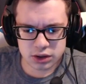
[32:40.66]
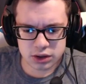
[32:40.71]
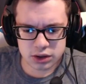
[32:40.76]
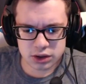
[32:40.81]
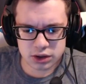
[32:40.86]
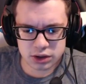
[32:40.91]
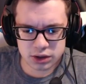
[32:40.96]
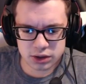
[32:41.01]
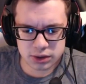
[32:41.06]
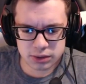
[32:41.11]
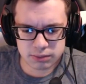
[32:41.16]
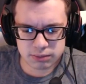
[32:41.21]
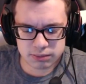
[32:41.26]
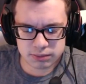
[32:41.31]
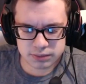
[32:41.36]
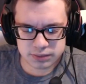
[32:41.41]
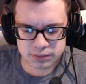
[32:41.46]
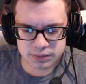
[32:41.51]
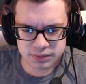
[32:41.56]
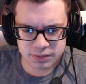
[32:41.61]

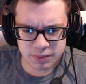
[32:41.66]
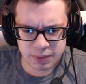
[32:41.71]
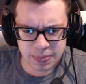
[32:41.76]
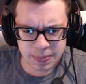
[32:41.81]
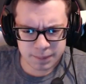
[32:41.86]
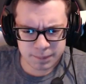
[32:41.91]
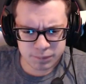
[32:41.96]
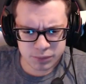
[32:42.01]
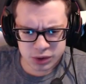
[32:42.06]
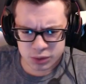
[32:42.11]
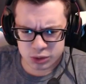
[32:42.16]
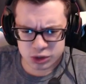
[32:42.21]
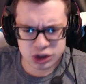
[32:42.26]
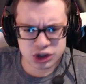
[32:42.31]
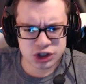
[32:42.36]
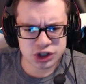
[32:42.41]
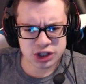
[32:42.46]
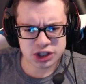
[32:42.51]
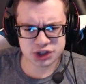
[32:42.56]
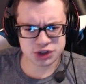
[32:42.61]
We're
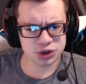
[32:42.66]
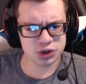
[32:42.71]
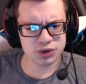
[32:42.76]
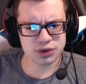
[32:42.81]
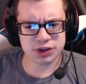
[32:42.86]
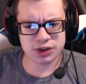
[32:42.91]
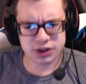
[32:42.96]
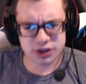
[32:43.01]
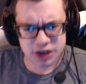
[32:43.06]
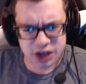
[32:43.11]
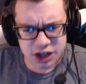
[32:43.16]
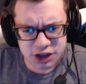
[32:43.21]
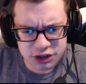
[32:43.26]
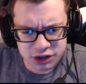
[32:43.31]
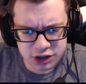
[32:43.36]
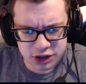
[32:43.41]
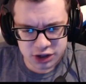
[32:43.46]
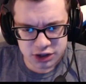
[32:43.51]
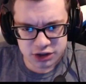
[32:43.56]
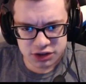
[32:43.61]
just gonna surf it to death
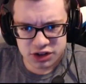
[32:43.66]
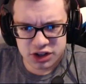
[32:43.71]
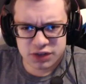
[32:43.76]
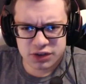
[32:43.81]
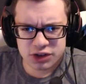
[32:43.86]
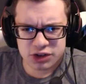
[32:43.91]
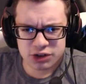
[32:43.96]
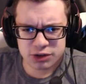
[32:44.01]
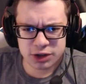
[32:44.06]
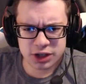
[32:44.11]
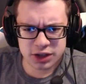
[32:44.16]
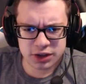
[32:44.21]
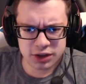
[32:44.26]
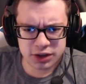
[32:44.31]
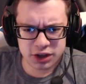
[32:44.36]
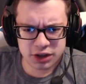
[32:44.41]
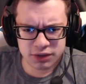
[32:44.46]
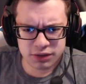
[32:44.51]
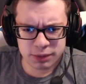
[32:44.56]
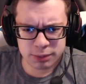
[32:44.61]
and see
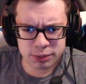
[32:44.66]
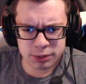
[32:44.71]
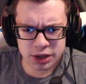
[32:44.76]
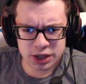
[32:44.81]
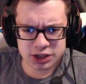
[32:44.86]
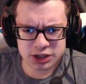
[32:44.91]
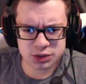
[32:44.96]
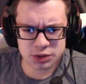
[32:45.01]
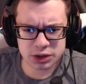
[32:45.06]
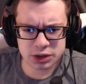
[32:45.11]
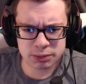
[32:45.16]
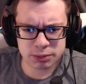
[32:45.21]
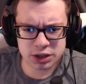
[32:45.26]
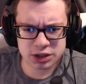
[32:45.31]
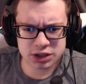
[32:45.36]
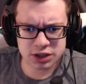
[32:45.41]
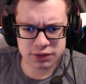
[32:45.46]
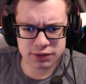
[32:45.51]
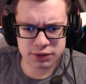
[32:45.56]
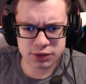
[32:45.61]
if he blocks. So he
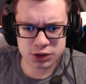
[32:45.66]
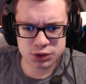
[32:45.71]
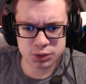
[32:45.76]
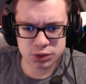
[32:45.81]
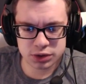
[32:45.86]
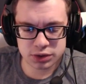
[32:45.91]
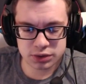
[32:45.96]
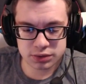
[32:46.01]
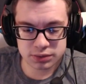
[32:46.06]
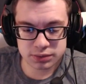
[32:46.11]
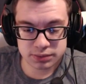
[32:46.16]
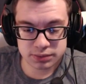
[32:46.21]
blocks that first one.